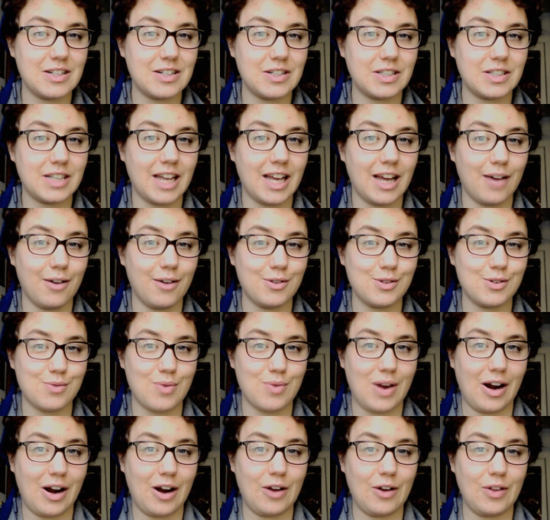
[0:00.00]
on
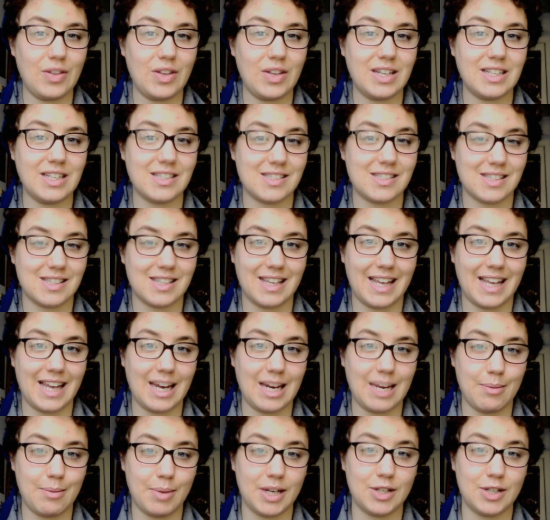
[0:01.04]
Gower's record that he doesn't like
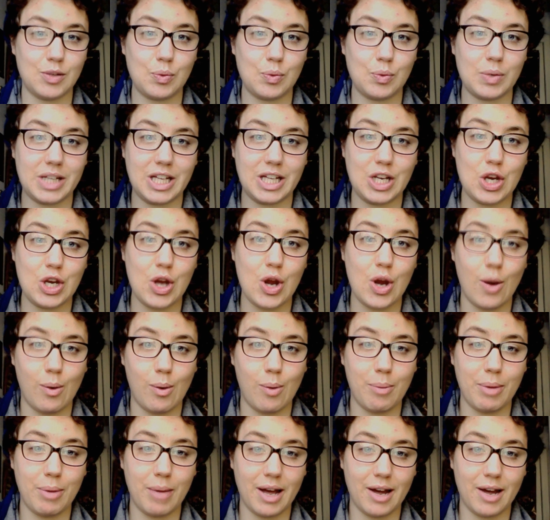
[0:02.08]
anybody to really
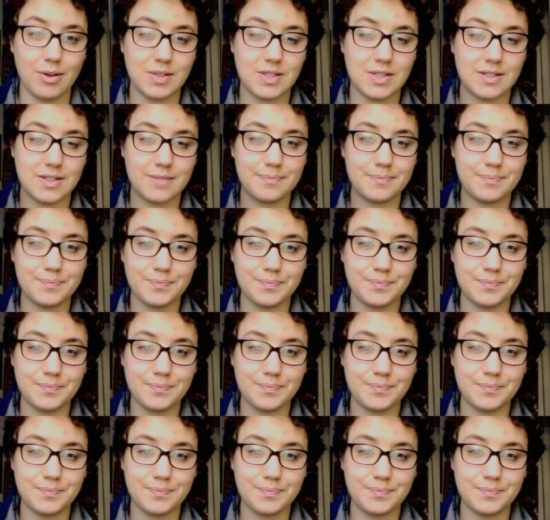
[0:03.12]
know about.